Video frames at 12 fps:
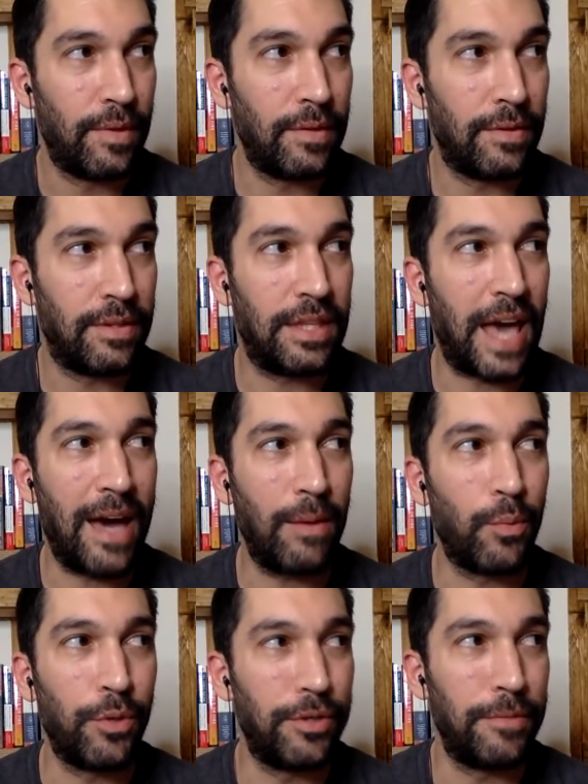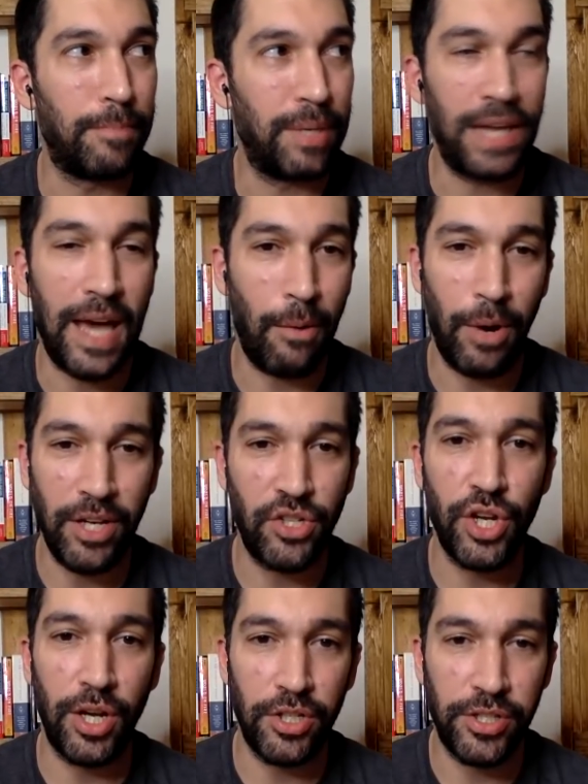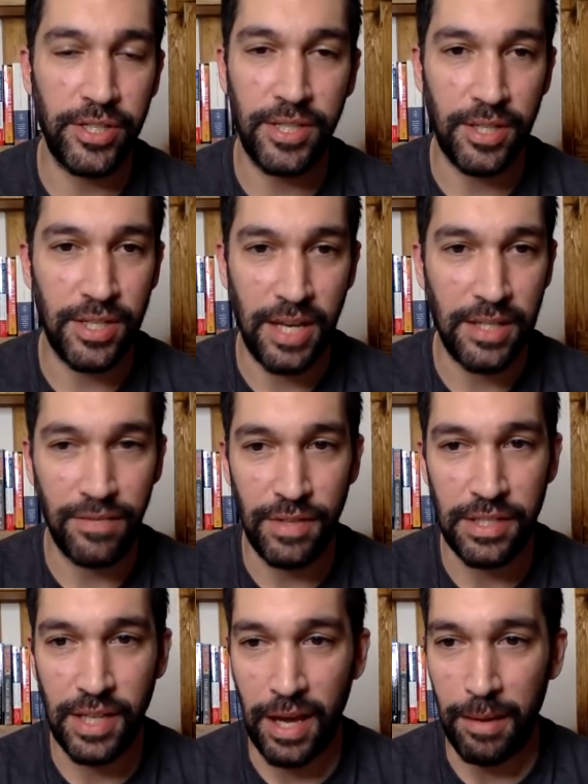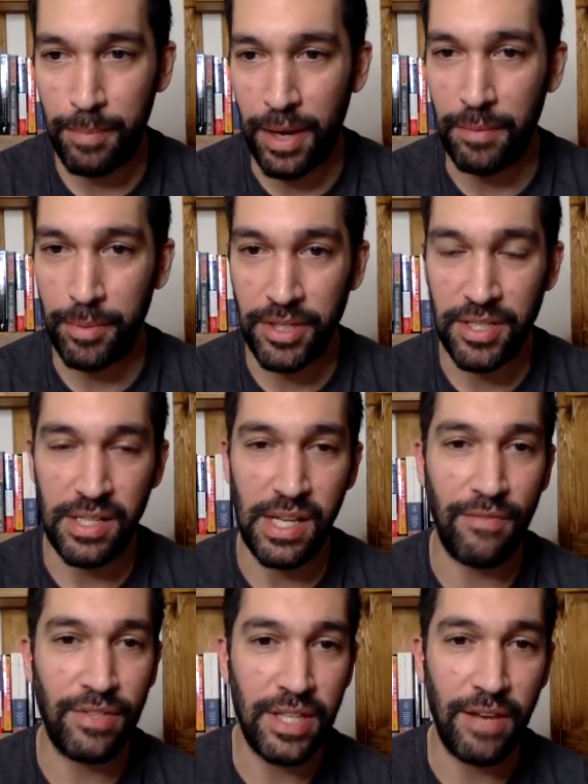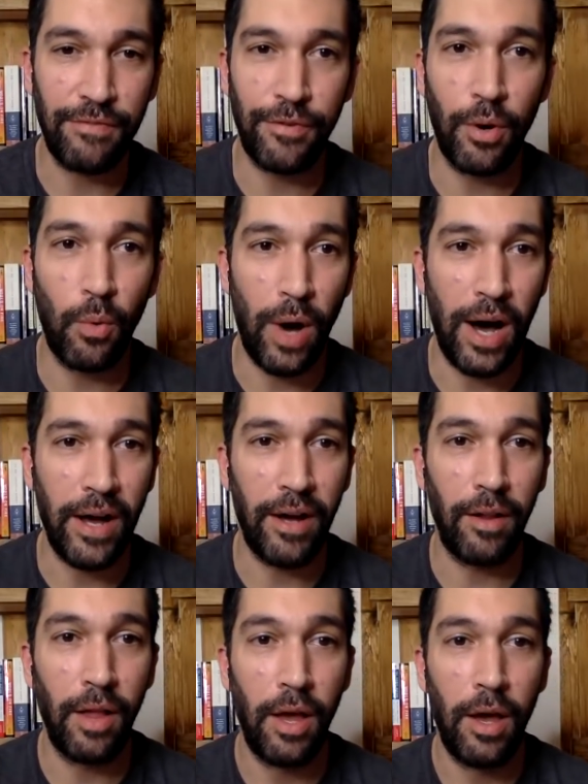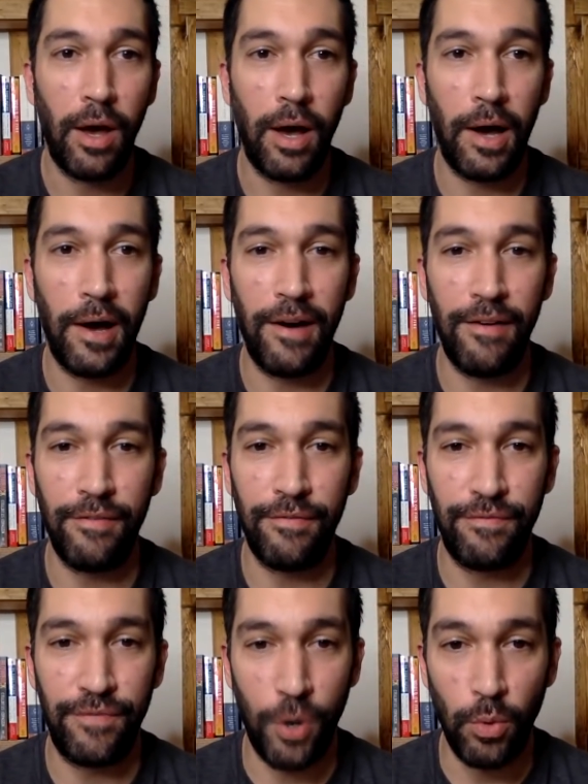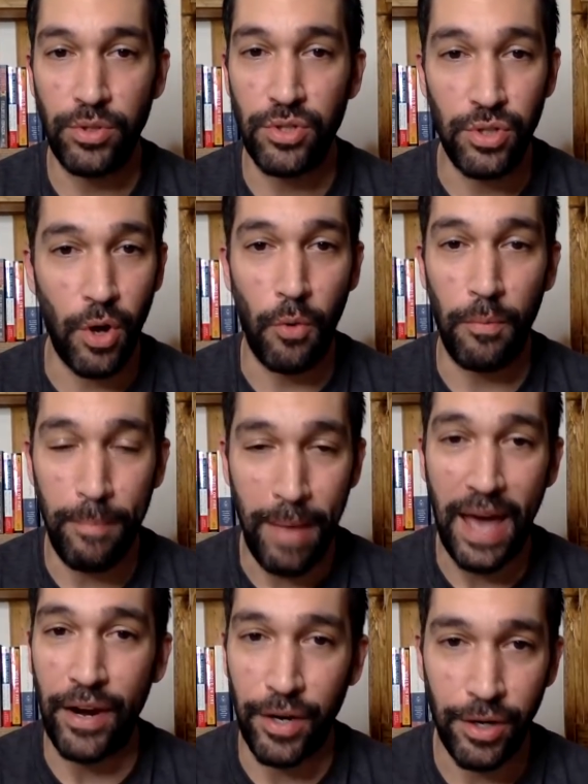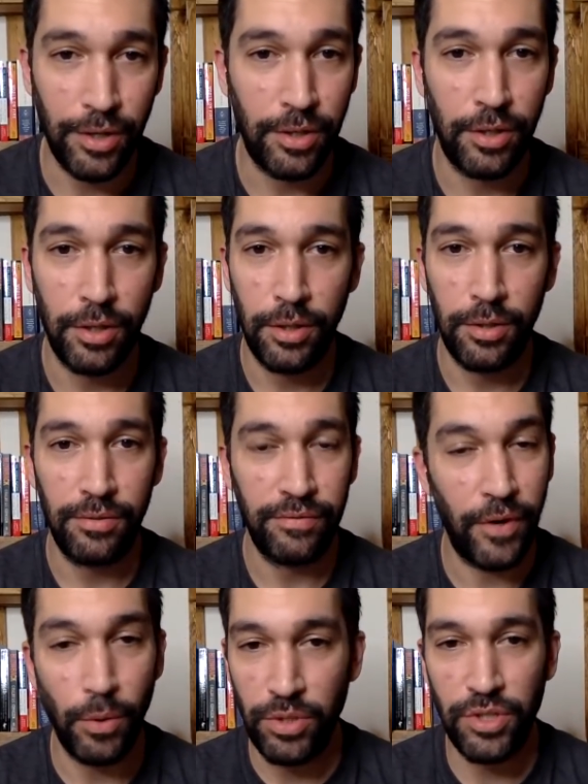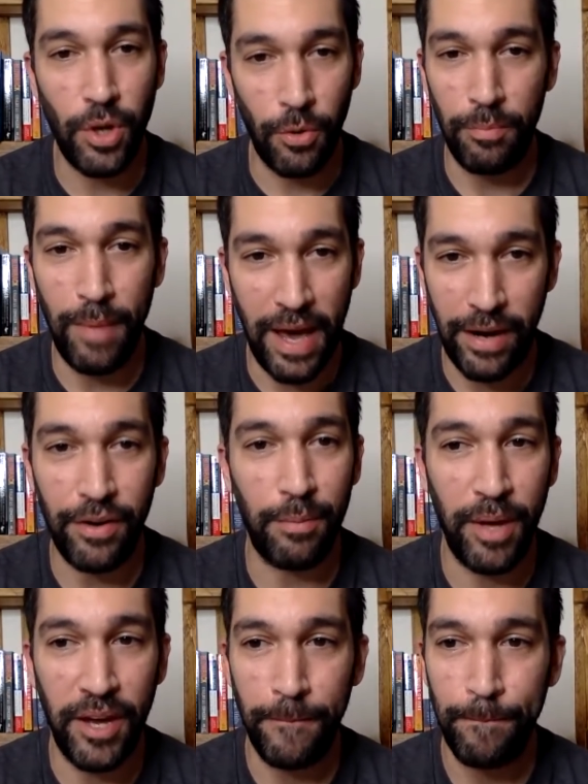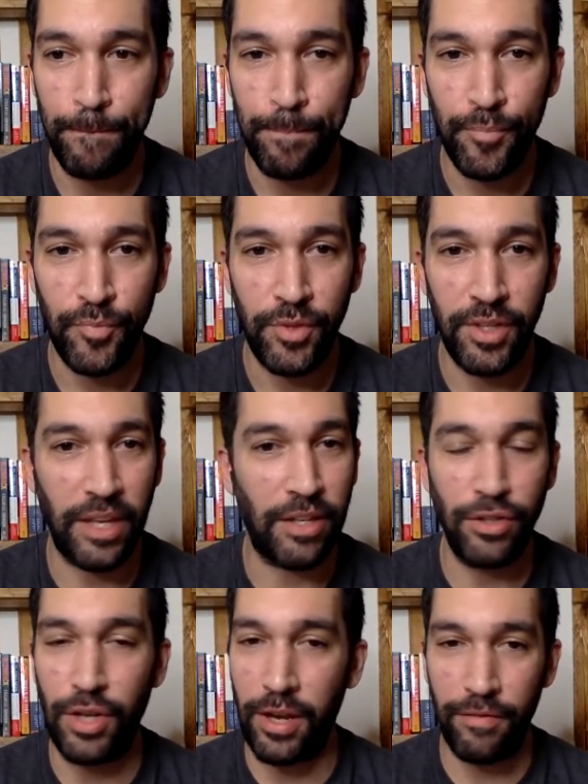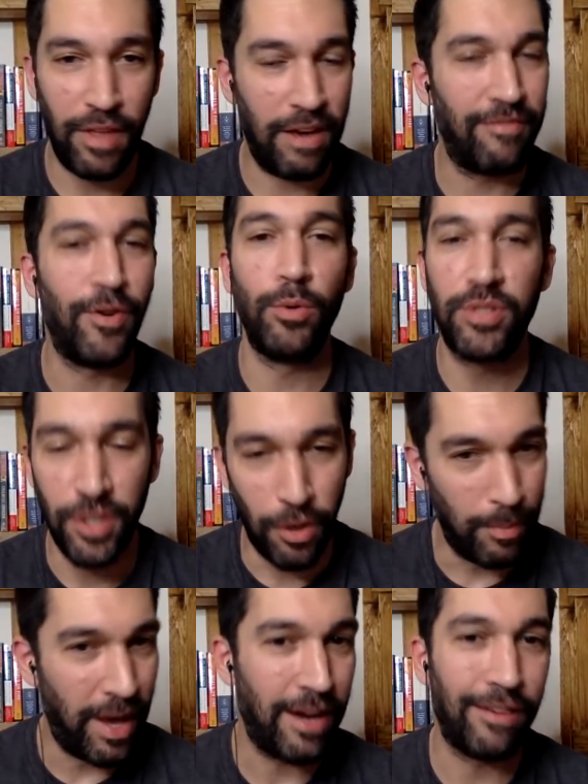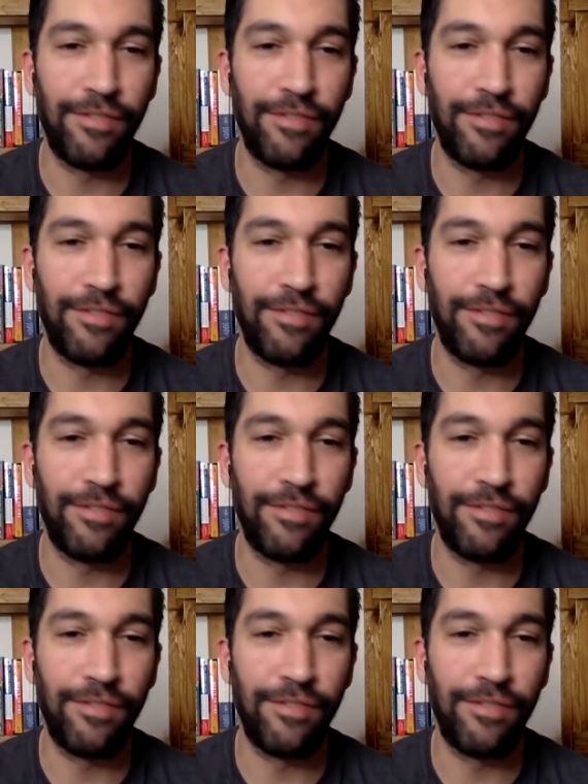that wouldn't be how I judge the success of this campaign, because as I've said for a while, votes don't matter. Votes don't matter to me. Like none of that. Votes don't matter.